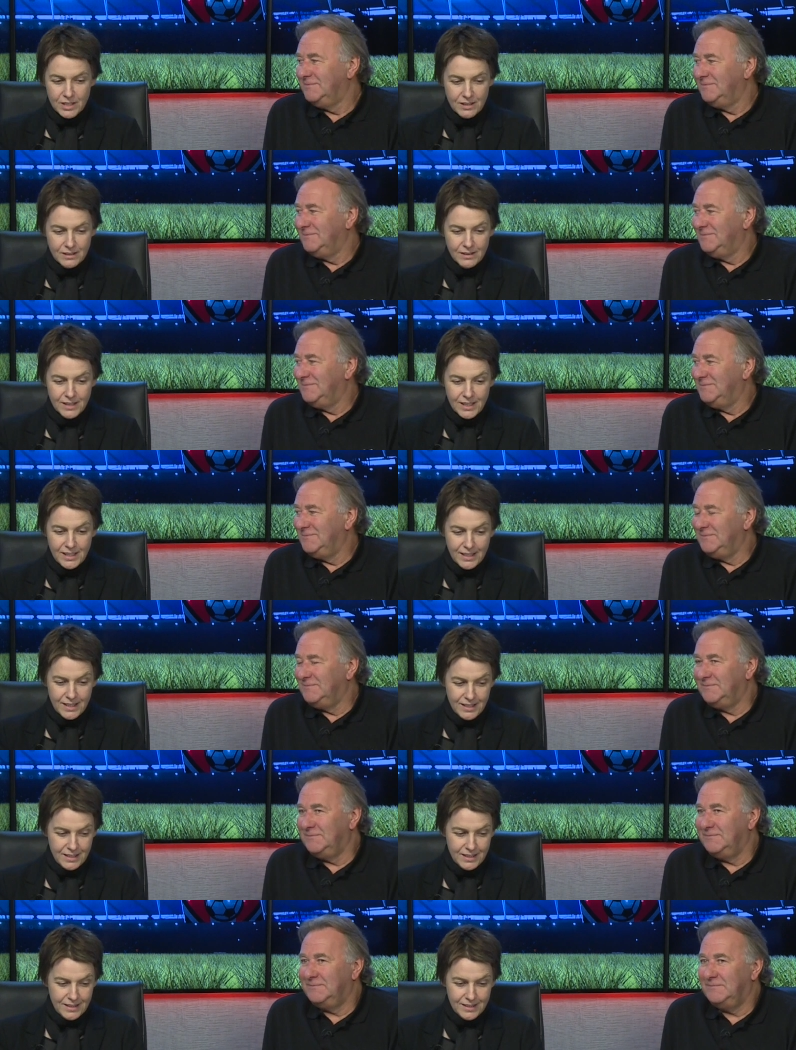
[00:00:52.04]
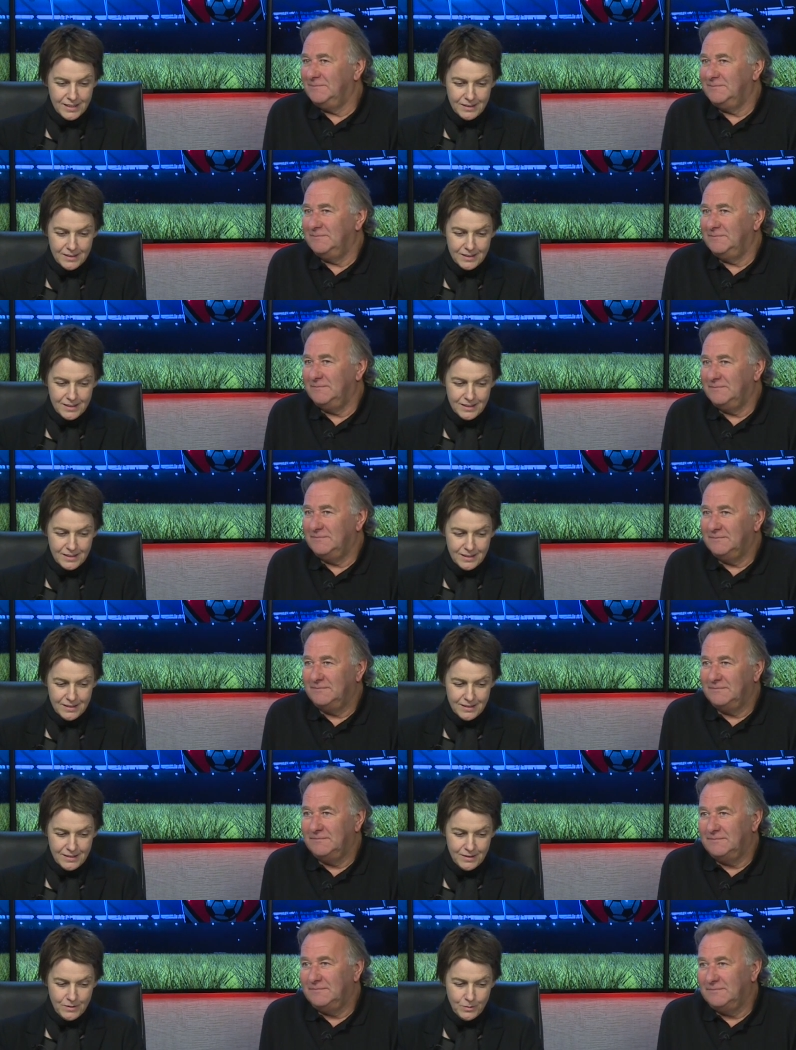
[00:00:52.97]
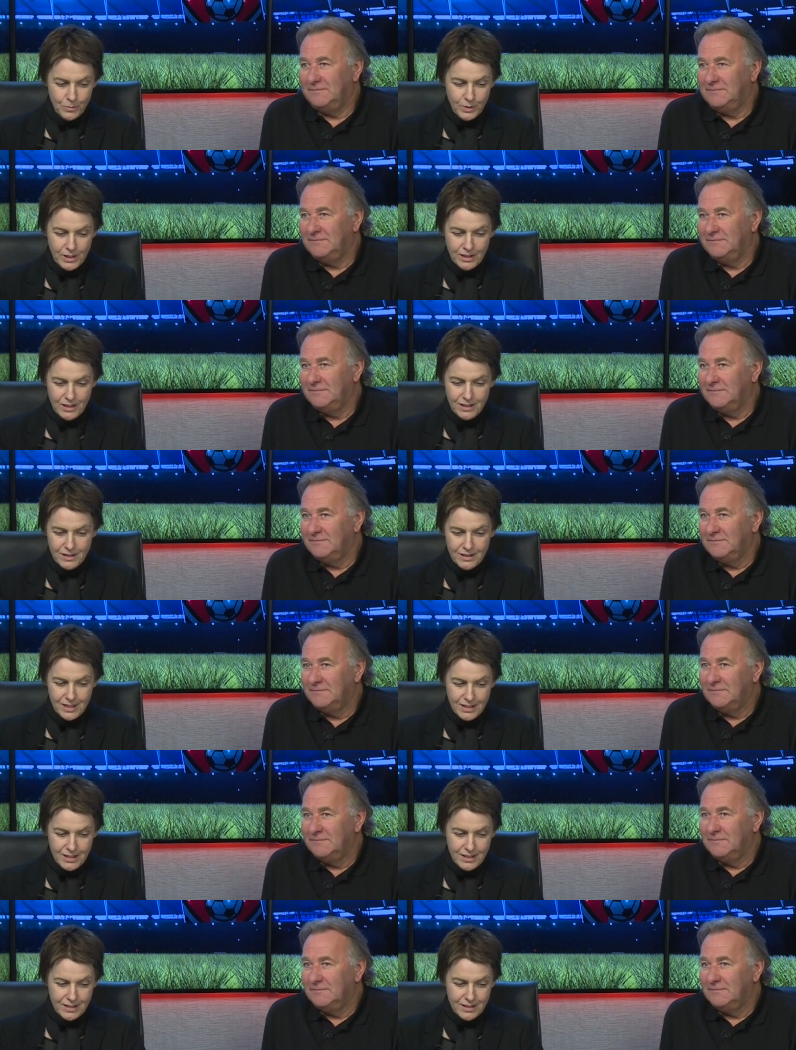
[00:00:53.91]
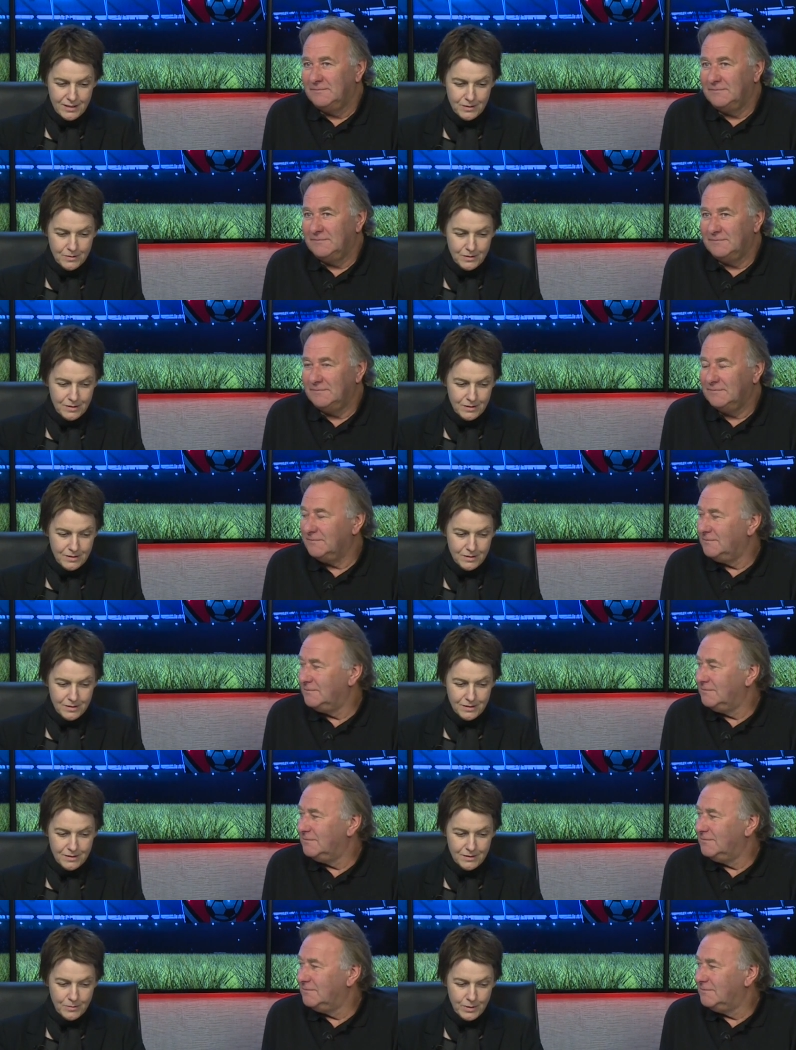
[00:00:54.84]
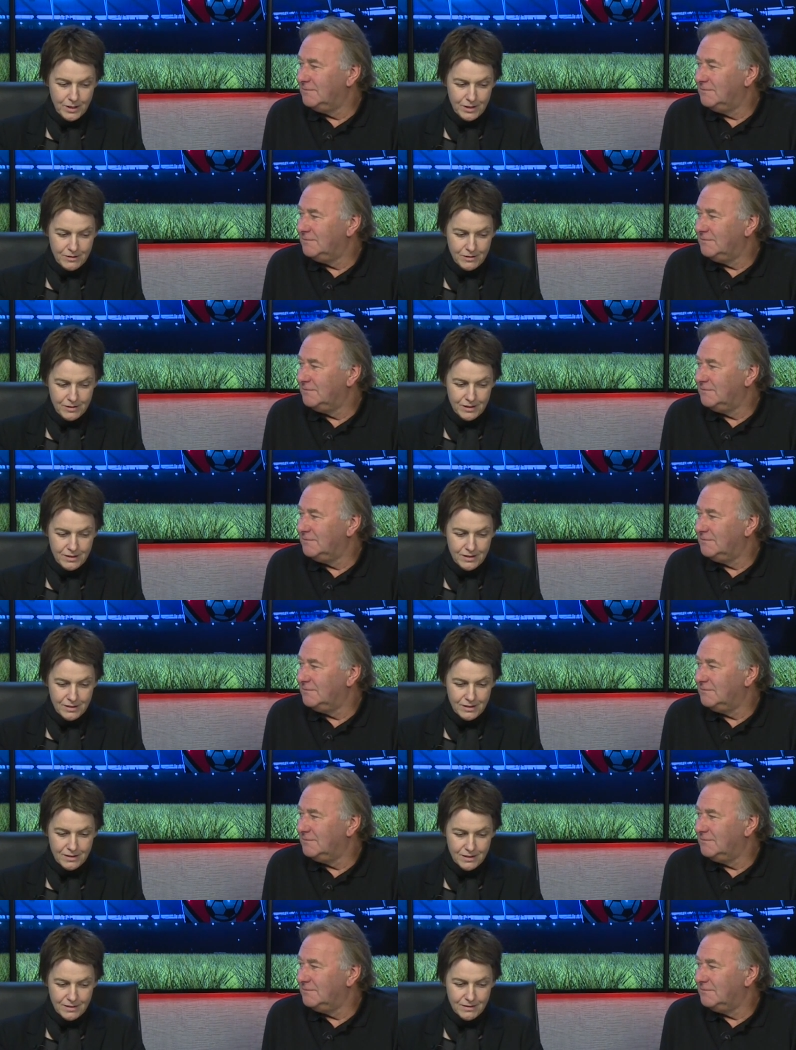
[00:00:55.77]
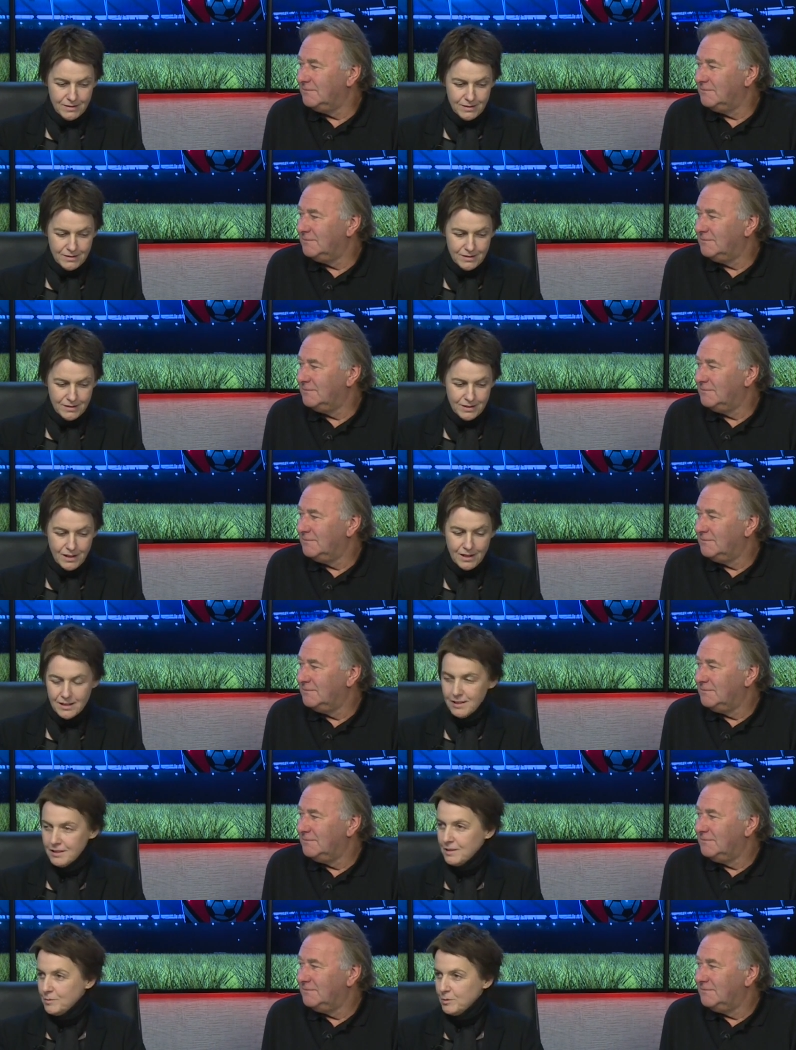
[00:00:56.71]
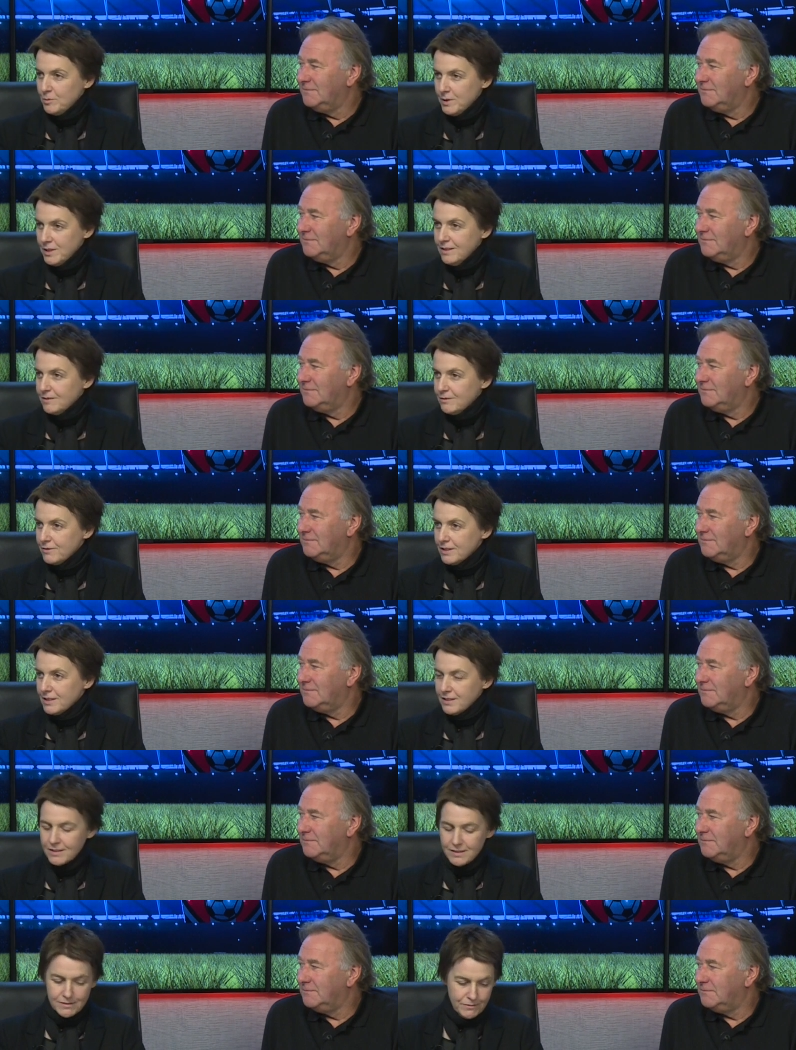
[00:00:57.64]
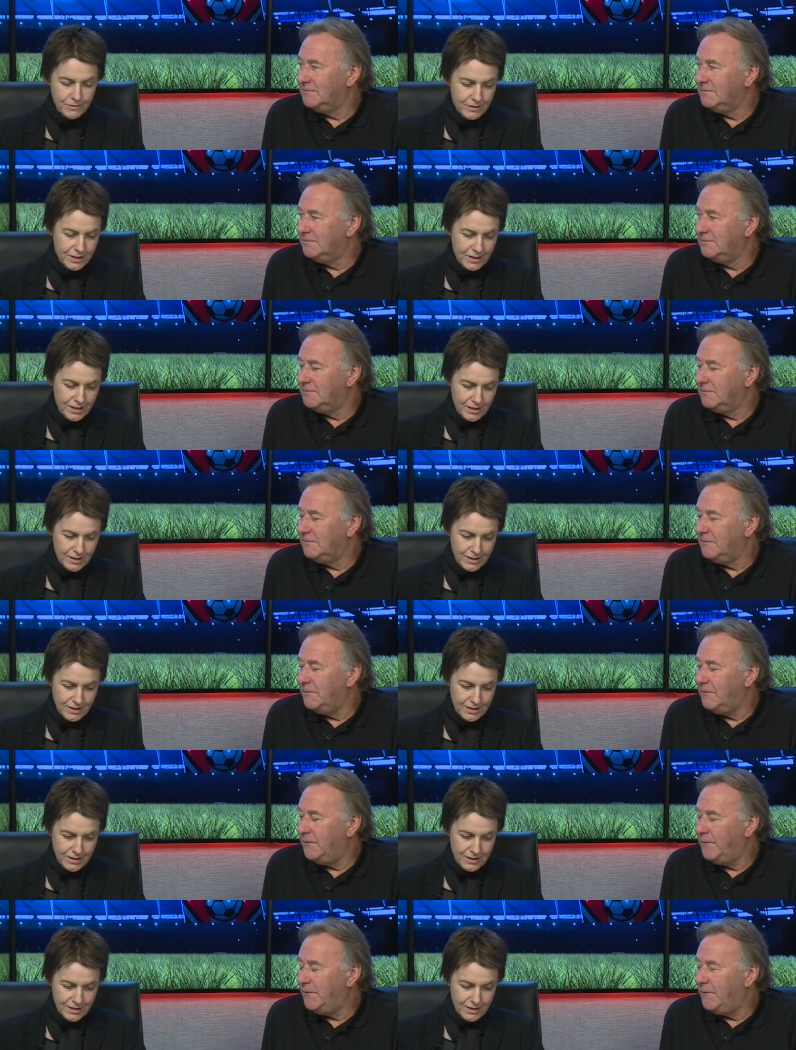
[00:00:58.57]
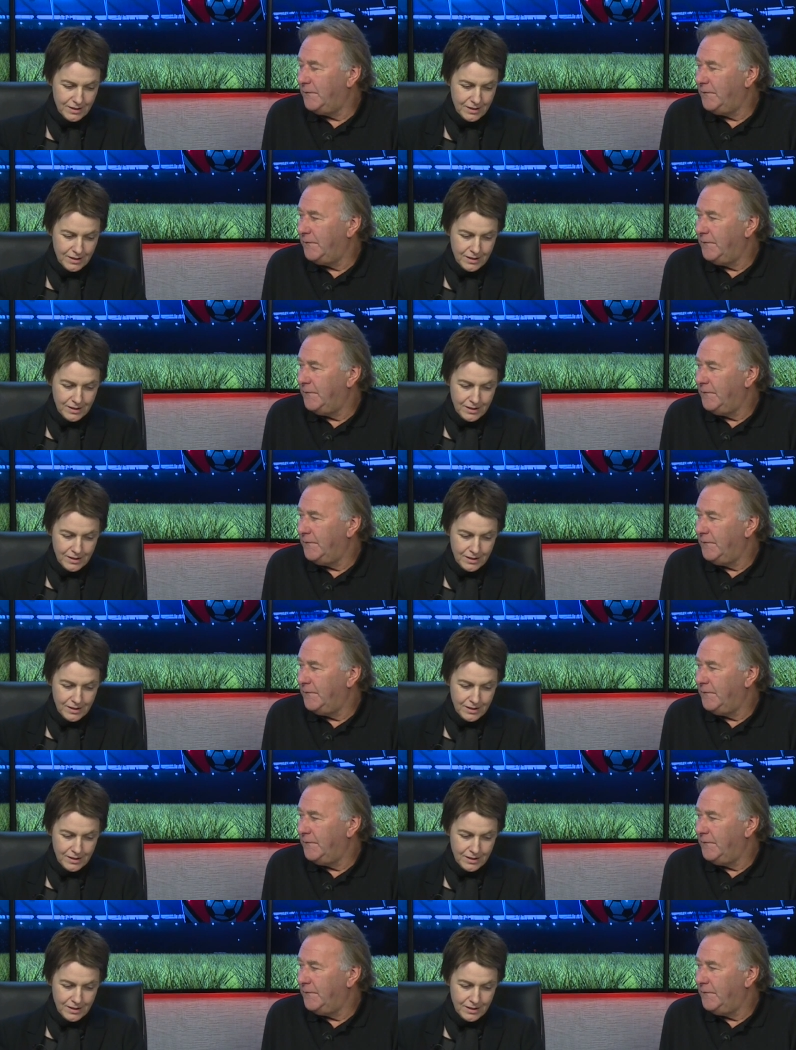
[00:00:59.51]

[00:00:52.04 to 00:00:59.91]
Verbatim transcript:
Speaker 1: certainly uh, we are uh, we are on target at the moment for the for the uh,